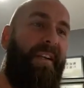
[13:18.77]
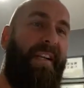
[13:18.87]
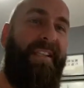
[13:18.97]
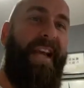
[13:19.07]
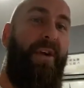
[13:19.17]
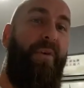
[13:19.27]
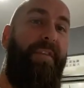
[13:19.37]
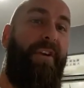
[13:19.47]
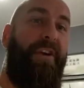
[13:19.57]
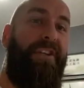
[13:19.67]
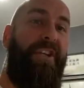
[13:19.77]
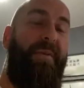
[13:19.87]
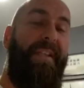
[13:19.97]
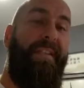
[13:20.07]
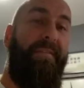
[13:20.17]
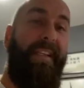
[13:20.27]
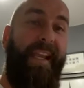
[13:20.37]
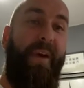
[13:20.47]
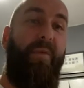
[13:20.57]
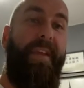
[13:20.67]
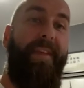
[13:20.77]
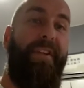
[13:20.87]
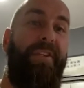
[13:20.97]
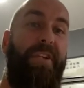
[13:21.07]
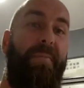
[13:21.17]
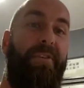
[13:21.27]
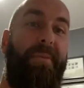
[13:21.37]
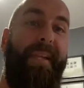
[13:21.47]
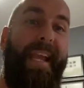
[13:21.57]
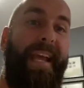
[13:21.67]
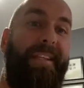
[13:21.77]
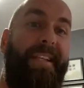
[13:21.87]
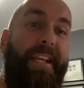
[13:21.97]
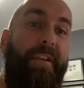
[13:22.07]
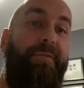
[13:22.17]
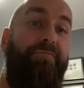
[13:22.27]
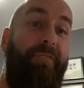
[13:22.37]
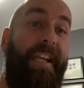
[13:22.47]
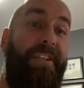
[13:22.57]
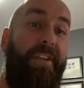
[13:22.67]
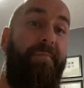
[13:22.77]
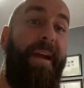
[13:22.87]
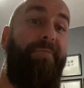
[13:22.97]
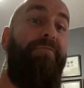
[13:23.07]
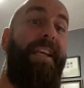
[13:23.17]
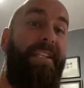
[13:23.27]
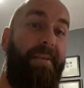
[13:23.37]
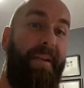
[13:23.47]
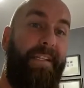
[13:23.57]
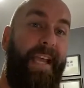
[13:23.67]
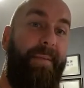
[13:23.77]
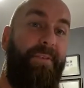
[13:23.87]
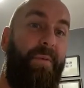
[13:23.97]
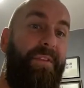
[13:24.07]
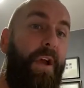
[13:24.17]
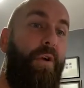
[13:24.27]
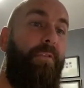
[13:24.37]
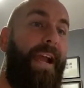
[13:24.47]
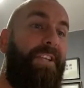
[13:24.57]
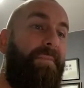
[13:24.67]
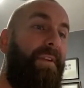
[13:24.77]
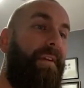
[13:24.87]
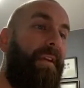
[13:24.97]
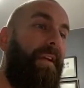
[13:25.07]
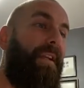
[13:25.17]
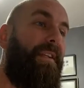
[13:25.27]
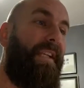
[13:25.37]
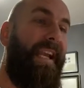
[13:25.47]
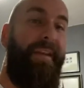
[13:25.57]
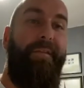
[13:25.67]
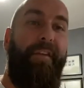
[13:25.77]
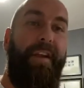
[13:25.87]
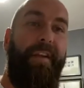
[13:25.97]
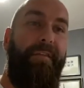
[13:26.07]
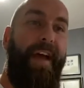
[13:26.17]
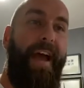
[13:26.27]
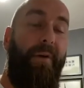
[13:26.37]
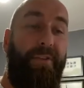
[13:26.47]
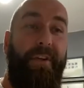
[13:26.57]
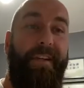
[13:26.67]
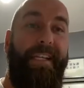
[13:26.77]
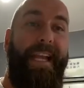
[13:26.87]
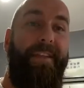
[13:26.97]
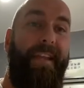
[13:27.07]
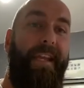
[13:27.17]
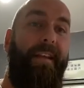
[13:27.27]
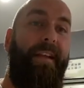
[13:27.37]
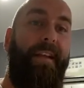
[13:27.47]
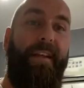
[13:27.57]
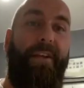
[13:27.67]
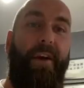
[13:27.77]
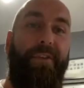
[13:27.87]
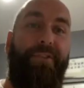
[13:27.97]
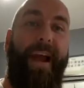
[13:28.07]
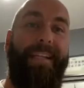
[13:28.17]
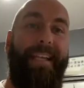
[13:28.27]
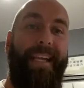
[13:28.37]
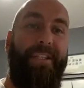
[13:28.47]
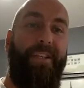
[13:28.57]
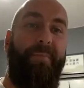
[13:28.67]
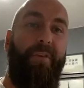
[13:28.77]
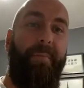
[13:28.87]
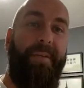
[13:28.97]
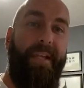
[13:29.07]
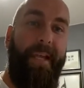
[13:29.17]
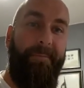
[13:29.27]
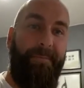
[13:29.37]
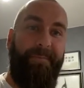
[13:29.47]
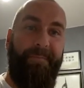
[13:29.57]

Like I say, all you've got to do is get all the evidence you possibly can to say you've reason, you've made reasonable attempts with no harassment to get in front of that, or sorry, to get the contractor into the property.